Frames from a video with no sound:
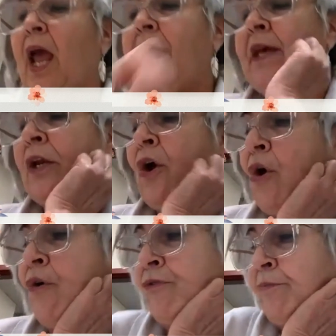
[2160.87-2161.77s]
And then
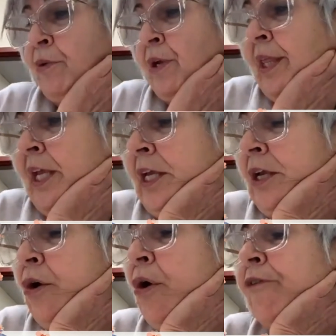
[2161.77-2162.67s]
overbreathing
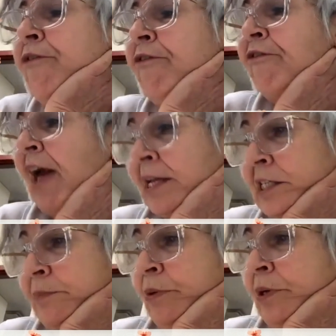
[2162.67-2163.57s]
or
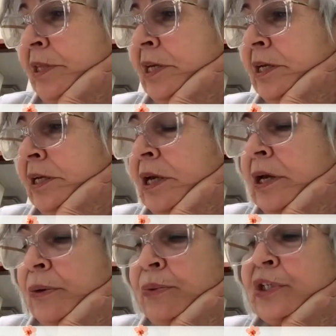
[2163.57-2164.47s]
fast breathing,
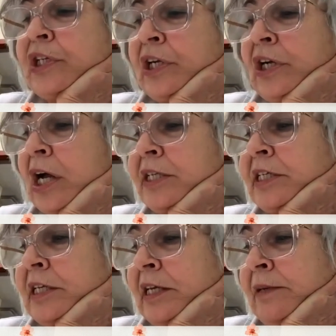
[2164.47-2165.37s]
which can cause
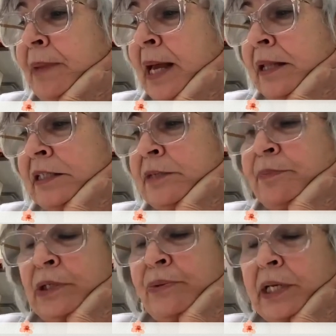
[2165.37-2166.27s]
an imbalance
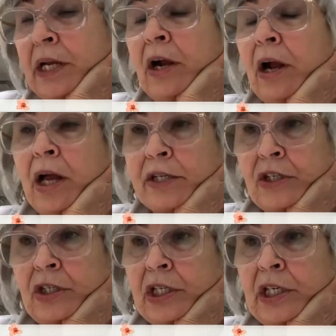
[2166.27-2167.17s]
between our
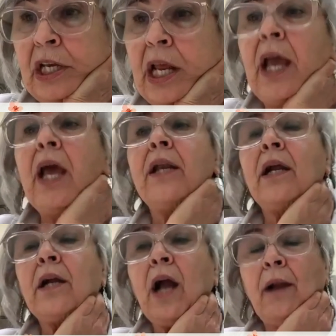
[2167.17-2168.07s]
oxygen and
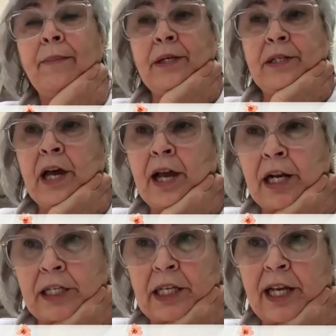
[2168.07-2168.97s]
our carbon
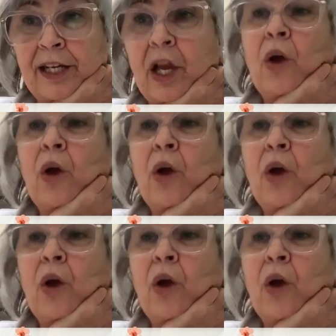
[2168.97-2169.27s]
dioxide.